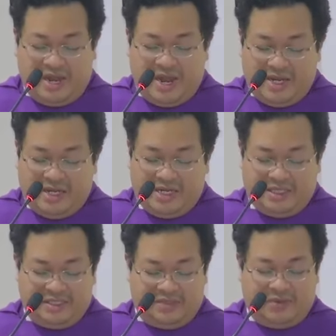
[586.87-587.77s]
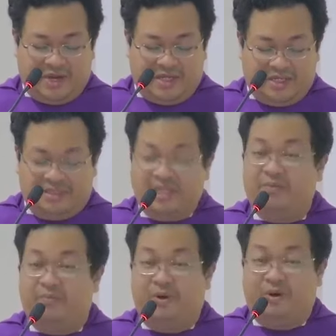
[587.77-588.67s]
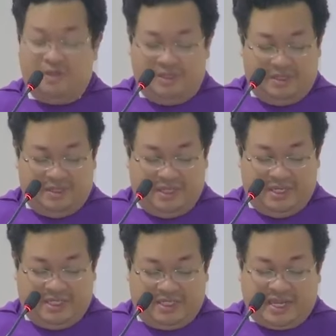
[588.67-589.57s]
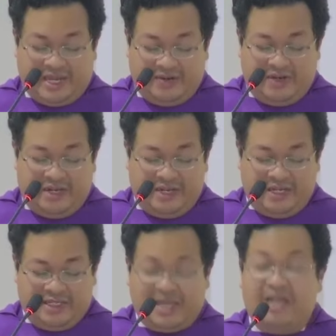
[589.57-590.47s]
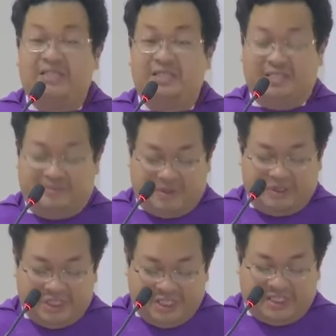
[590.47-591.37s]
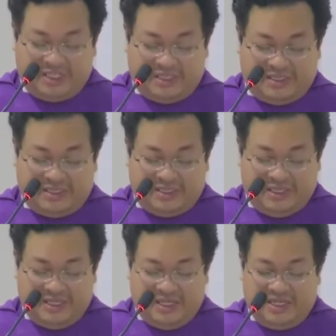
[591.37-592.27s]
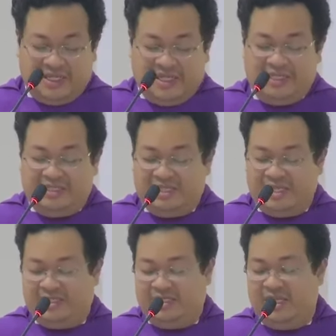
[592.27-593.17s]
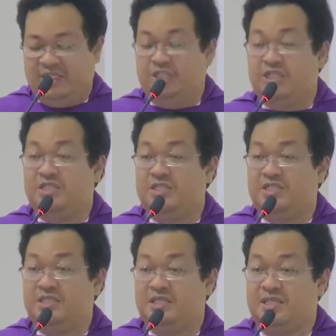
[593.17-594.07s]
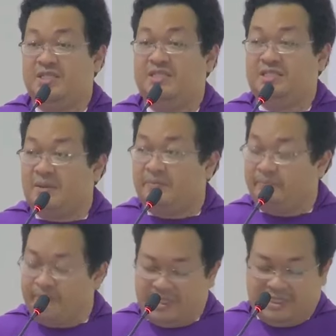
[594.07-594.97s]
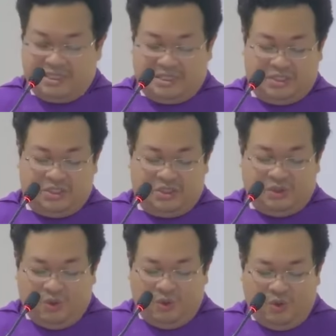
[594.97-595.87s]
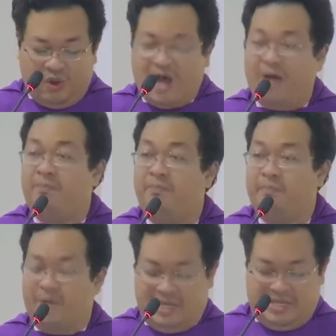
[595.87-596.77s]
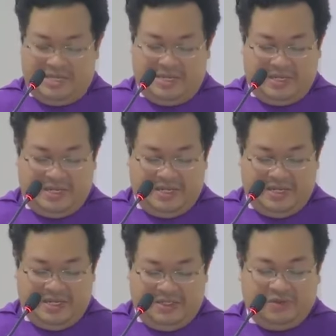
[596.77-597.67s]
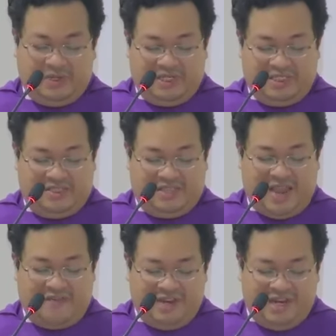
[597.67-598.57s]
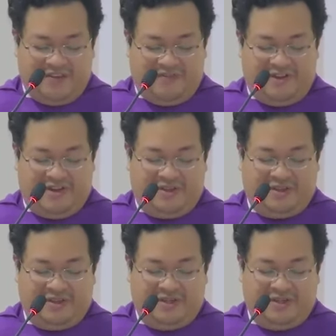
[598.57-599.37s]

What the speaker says: And this is what Saint Paul in second reading tells us about Jesus. He says that Jesus submitted so humbly to his heavenly Father,